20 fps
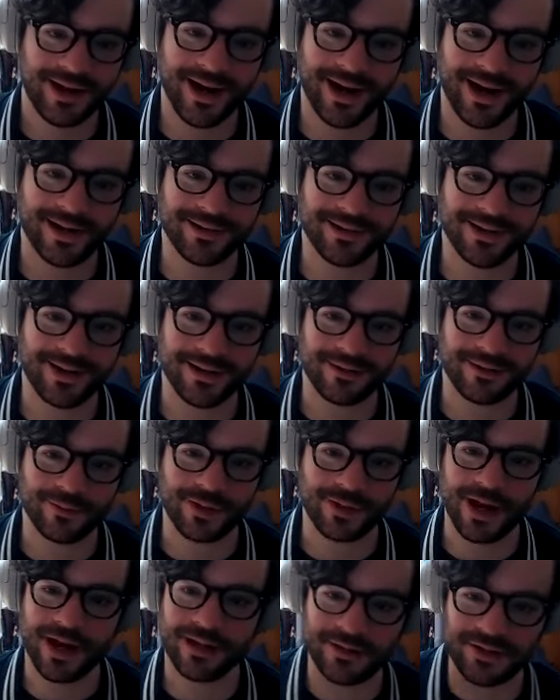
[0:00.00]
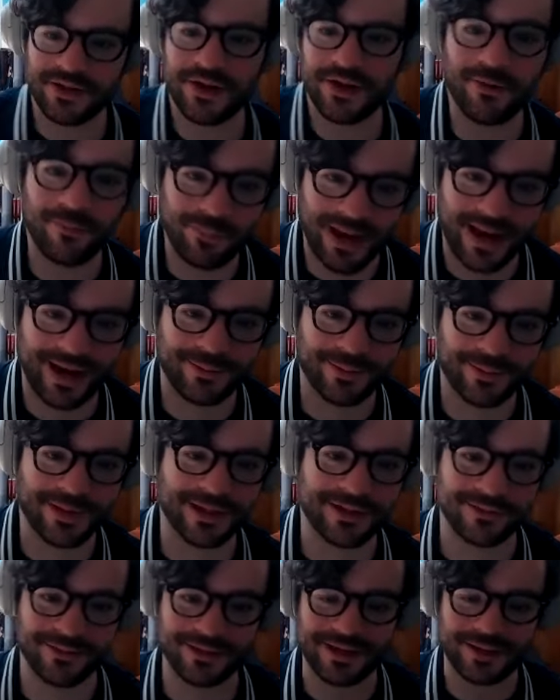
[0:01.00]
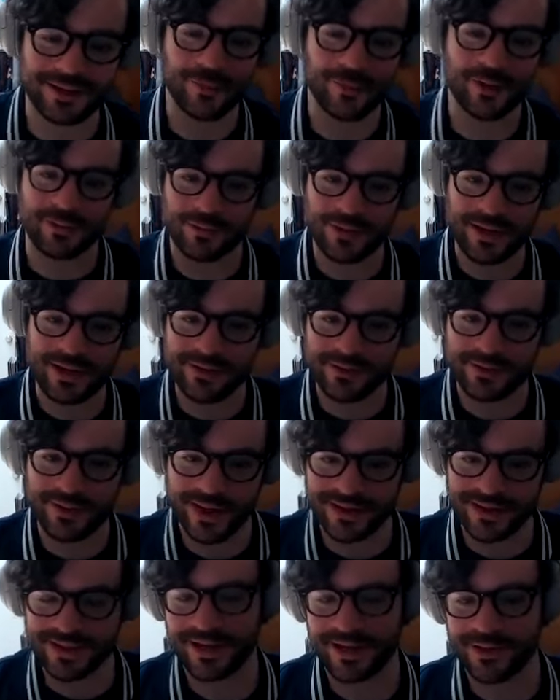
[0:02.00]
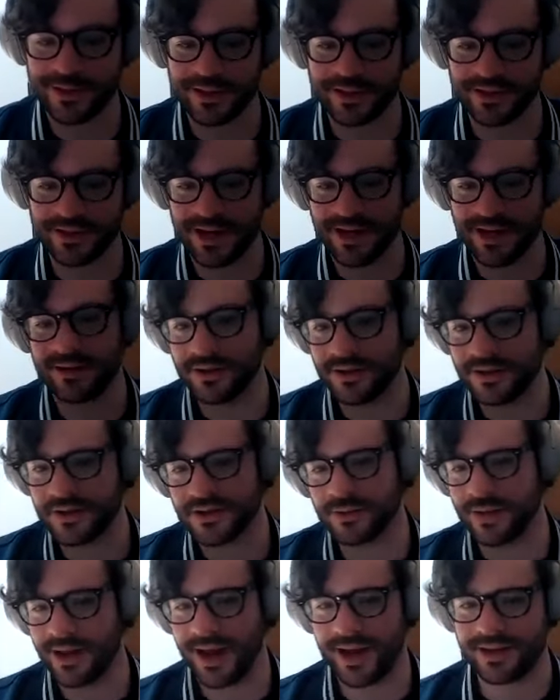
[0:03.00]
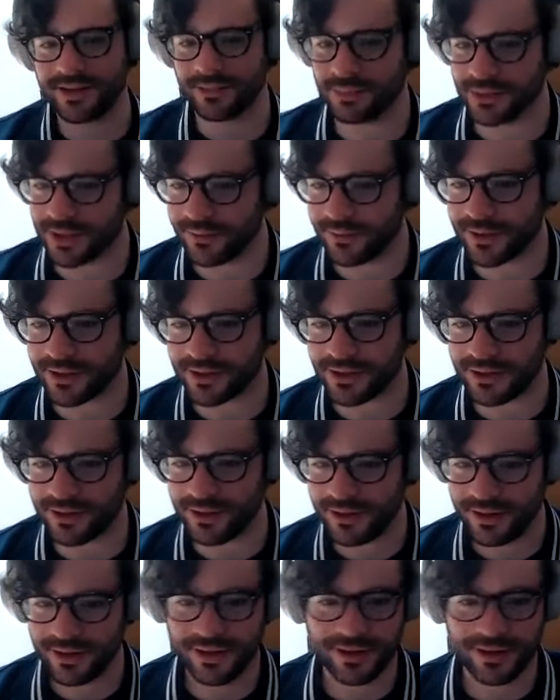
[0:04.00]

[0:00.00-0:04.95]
and then got the scope back, but then didn't want to redo that section entirely, so we added the bloater.